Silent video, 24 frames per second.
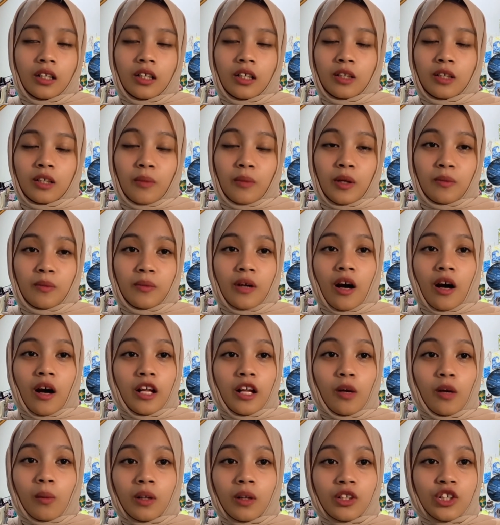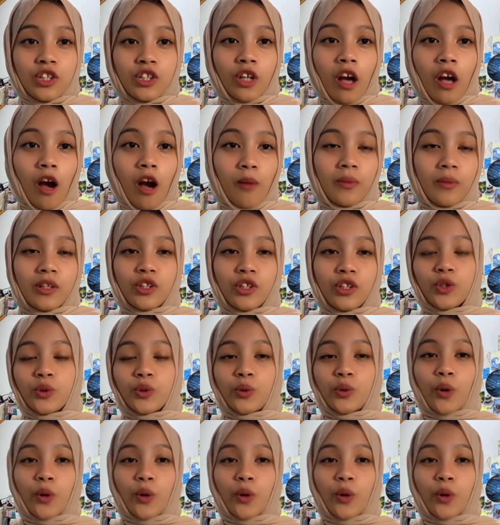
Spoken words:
made me unable to come into